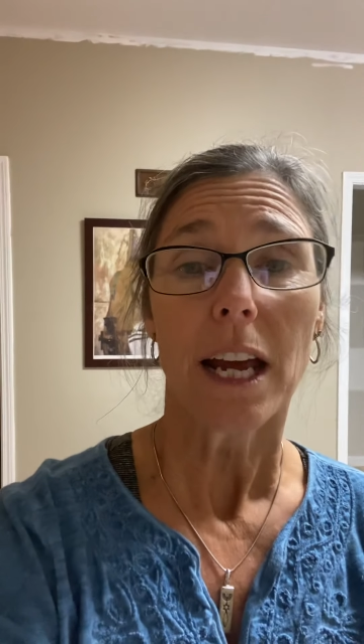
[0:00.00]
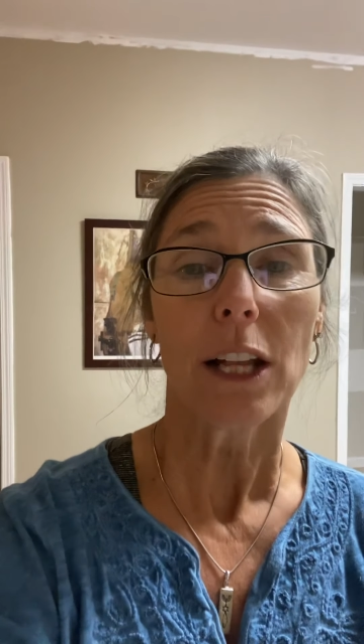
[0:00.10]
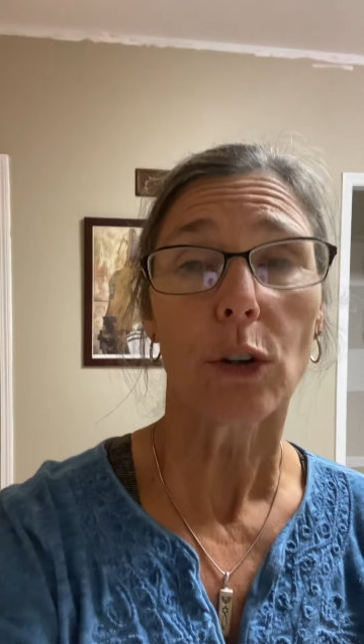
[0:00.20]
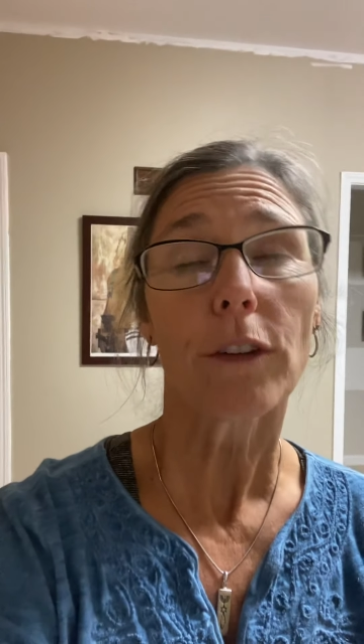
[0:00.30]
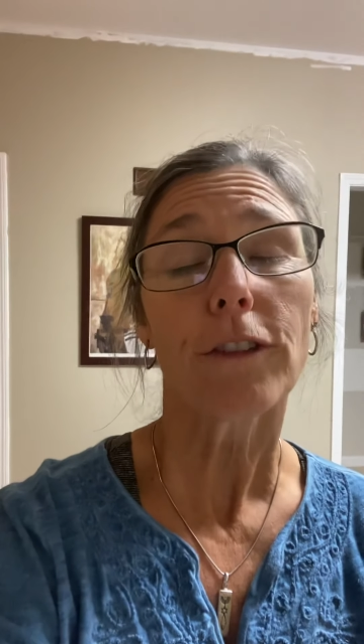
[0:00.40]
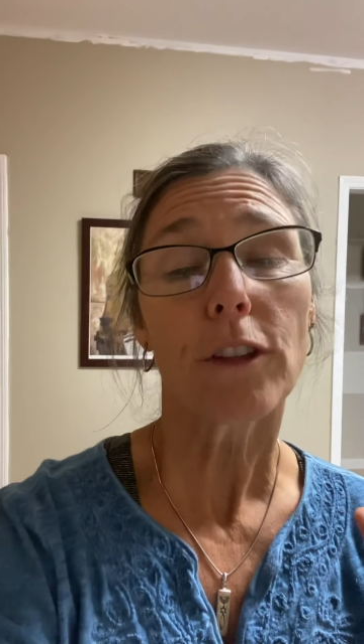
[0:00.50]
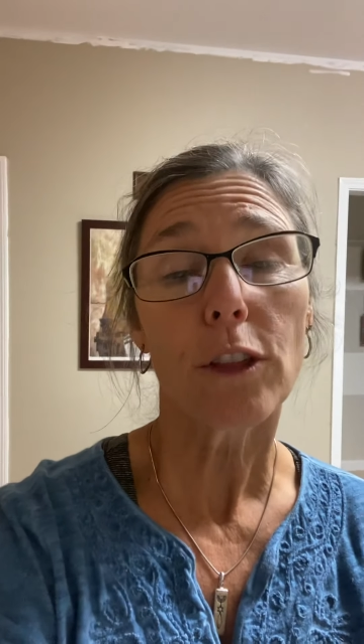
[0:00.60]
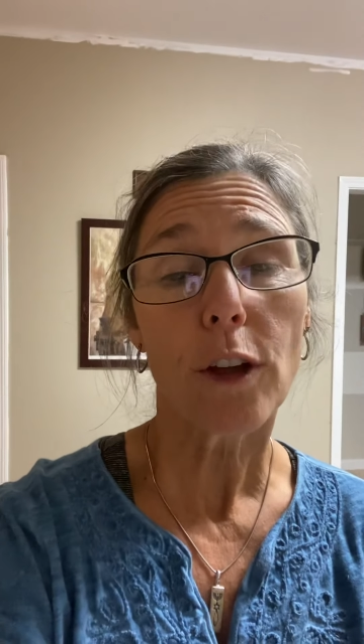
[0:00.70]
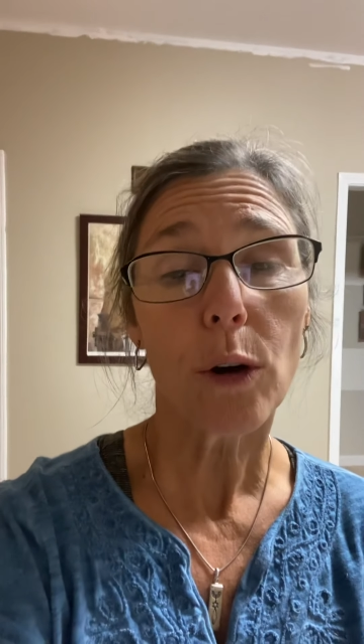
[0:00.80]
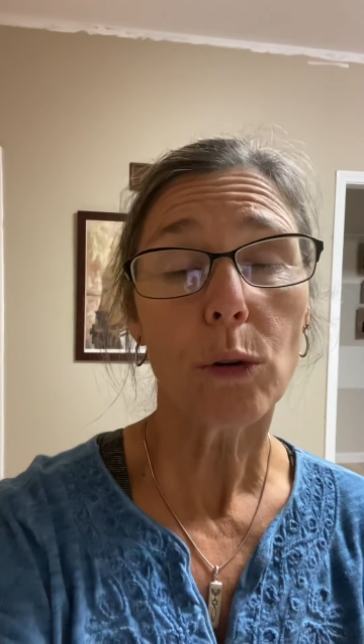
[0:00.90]
And Lord, for
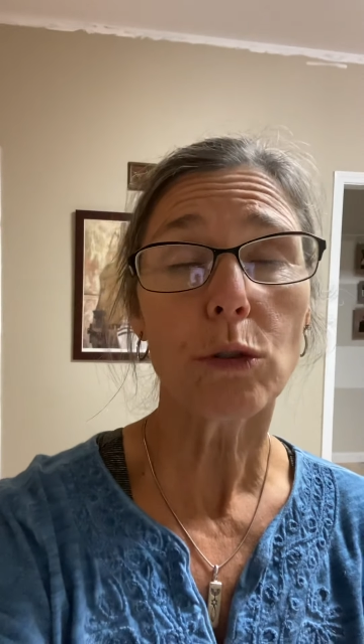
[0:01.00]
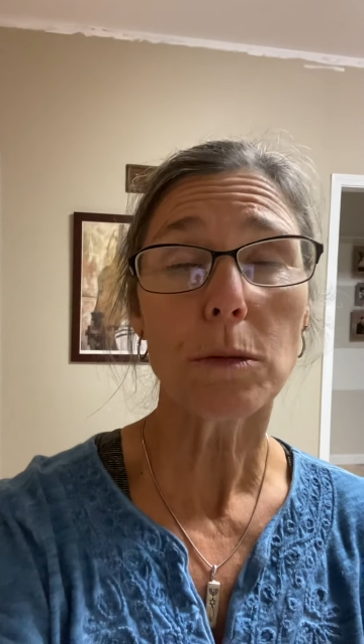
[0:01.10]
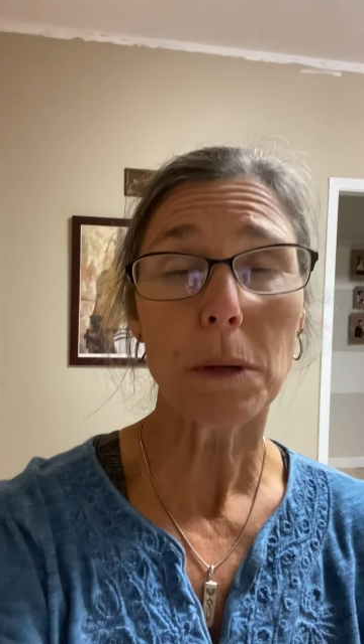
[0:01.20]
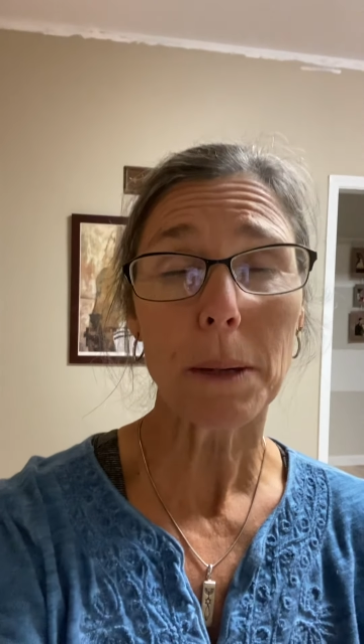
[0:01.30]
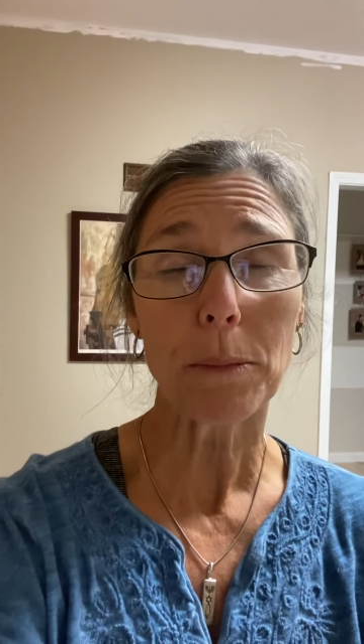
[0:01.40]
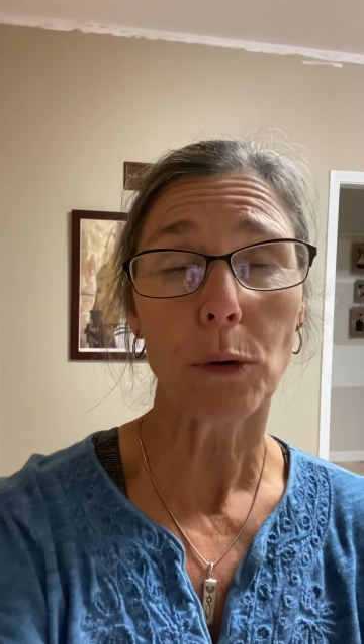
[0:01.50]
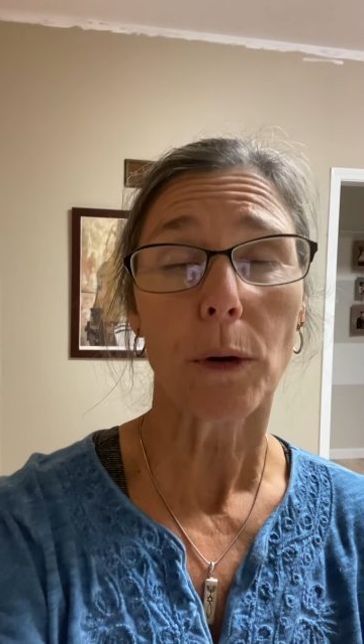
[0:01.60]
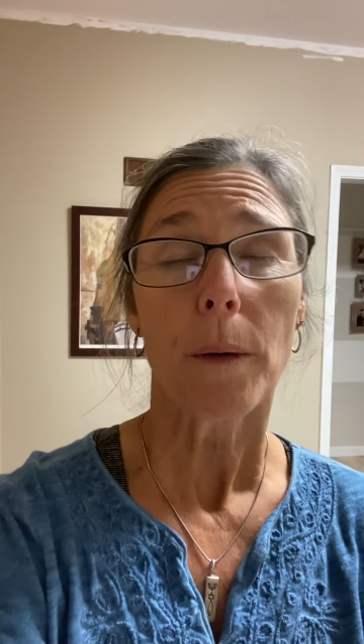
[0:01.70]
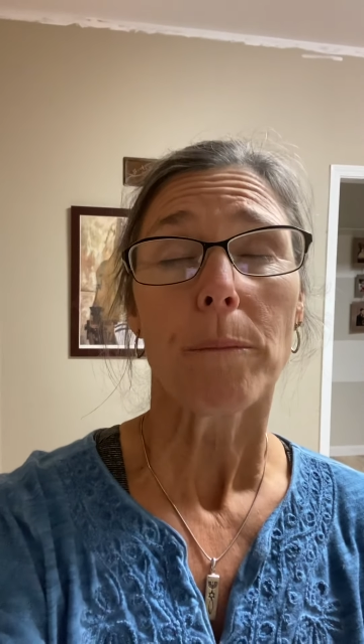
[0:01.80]
those people